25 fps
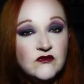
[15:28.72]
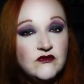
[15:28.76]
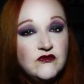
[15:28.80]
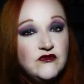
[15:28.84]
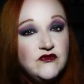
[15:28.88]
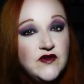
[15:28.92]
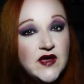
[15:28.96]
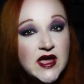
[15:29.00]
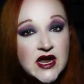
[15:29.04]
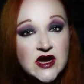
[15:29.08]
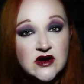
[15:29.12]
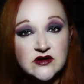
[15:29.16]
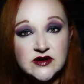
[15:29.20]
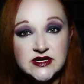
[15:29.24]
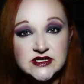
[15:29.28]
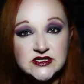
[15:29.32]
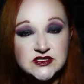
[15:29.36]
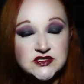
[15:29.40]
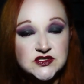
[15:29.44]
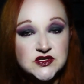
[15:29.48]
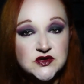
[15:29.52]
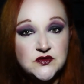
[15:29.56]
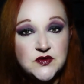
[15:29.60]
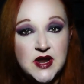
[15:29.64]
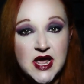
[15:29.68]
Very
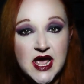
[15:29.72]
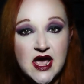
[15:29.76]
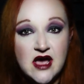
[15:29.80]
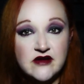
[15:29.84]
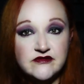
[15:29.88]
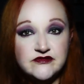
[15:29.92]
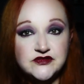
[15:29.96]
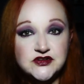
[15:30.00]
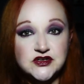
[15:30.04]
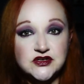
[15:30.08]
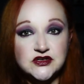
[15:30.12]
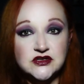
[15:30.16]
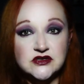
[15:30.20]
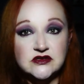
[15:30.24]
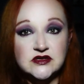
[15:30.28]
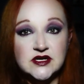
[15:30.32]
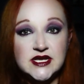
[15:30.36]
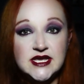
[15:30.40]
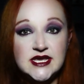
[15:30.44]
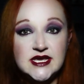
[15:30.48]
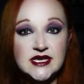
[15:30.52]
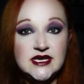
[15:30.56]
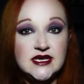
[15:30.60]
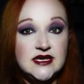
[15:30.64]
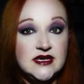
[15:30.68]
soon after,
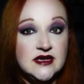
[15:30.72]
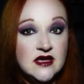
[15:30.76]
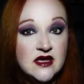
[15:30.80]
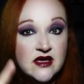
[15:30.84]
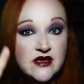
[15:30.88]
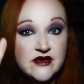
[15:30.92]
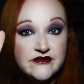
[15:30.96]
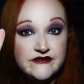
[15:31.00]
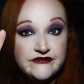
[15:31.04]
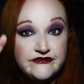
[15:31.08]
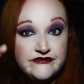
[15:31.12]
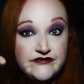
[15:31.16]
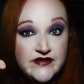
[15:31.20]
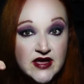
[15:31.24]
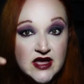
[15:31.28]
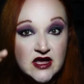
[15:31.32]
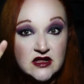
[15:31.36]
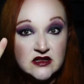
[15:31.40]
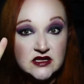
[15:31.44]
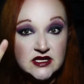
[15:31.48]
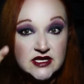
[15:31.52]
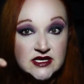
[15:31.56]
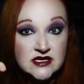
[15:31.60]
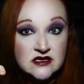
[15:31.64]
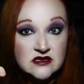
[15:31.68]
he
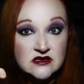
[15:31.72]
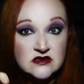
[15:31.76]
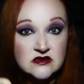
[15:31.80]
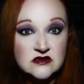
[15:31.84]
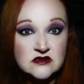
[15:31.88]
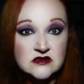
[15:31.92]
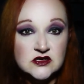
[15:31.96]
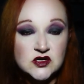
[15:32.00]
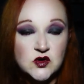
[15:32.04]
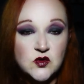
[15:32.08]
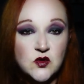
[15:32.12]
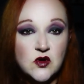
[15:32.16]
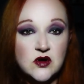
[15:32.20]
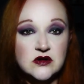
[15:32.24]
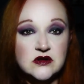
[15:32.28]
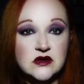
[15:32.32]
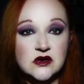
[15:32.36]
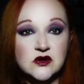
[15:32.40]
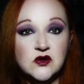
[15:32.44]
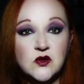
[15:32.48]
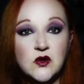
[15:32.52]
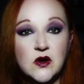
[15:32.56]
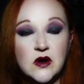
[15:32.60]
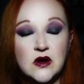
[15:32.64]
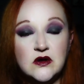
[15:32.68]
fell ill, quote
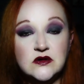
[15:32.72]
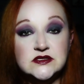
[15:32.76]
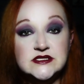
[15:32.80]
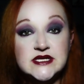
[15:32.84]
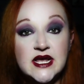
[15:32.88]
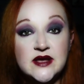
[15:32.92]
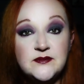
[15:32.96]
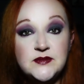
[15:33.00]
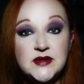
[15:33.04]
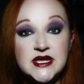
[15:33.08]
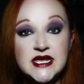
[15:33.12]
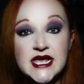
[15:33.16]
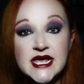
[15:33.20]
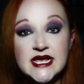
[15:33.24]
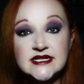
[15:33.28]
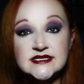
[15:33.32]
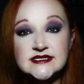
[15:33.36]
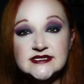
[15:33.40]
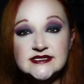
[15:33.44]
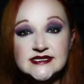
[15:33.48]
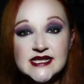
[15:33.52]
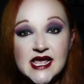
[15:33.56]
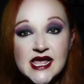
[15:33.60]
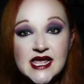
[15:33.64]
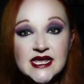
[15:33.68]
unquote, and began
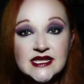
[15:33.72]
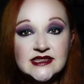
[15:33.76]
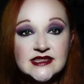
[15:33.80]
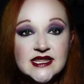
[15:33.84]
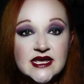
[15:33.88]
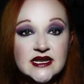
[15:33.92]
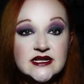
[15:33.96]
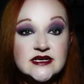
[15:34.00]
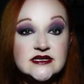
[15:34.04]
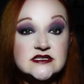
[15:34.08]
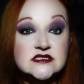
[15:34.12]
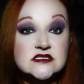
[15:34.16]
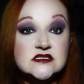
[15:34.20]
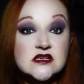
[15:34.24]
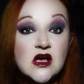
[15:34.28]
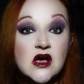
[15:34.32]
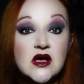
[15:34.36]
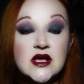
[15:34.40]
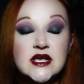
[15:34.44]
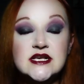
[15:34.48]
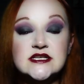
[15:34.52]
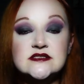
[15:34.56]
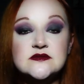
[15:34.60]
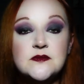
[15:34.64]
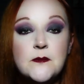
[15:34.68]
saying that he saw
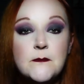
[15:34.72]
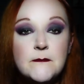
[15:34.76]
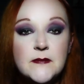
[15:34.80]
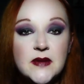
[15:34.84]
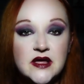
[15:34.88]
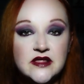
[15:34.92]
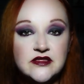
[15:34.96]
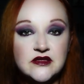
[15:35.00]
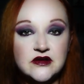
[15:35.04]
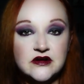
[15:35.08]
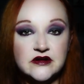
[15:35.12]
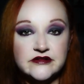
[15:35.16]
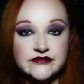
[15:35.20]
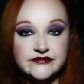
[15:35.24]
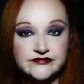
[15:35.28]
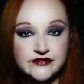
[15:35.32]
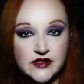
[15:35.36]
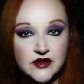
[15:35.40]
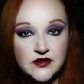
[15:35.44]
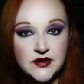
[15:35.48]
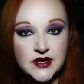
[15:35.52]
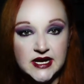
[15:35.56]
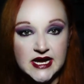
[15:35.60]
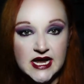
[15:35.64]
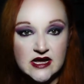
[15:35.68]
his mother
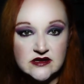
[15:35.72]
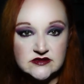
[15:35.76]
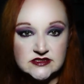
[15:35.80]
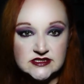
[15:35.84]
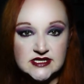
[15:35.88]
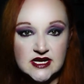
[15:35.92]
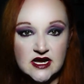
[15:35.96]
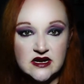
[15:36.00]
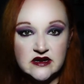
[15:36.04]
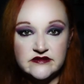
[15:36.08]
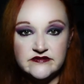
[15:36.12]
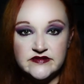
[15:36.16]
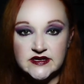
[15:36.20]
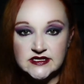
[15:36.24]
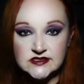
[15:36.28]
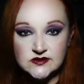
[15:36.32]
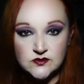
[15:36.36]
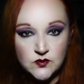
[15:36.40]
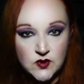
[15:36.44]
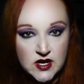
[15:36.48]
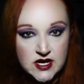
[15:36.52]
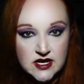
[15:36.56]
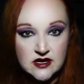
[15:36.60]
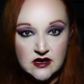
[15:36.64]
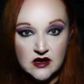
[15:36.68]
floating outside of his
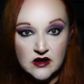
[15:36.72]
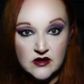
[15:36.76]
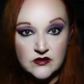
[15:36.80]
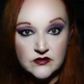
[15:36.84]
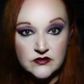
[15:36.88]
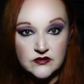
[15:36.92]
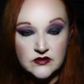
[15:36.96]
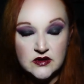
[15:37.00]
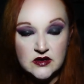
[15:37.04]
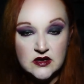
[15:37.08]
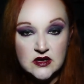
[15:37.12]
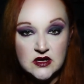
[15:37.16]
window.